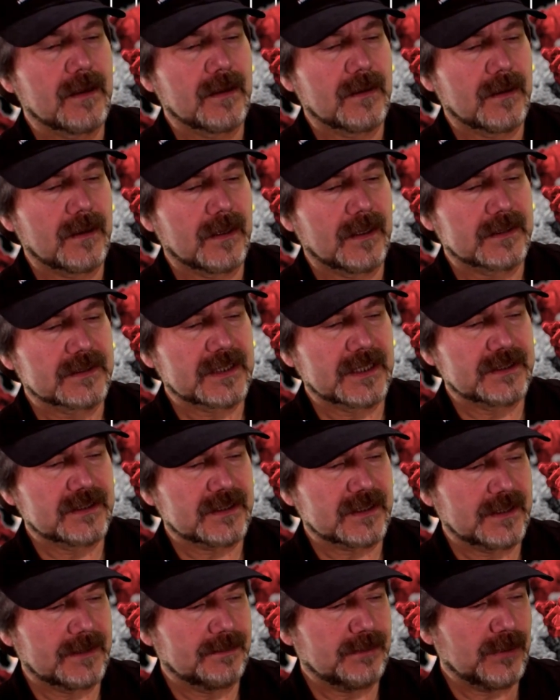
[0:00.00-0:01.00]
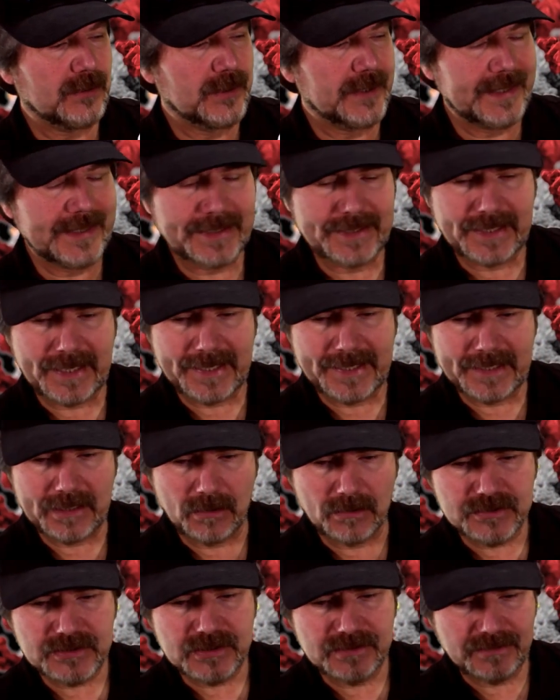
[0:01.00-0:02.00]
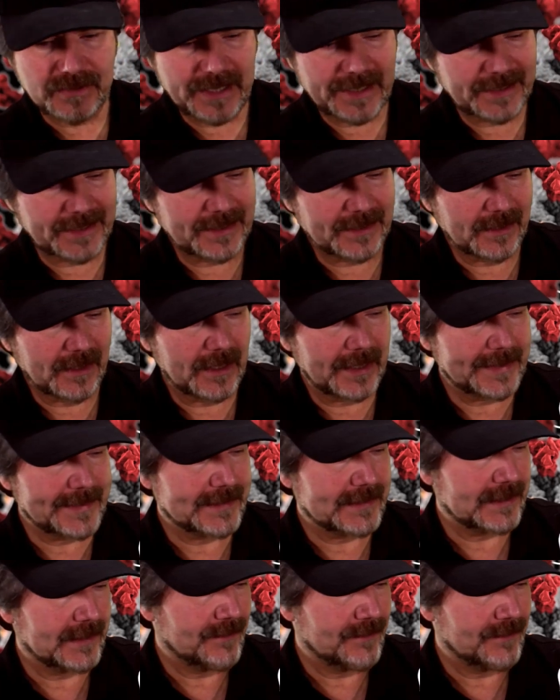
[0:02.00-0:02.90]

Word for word: essentially put in a ultraviolet light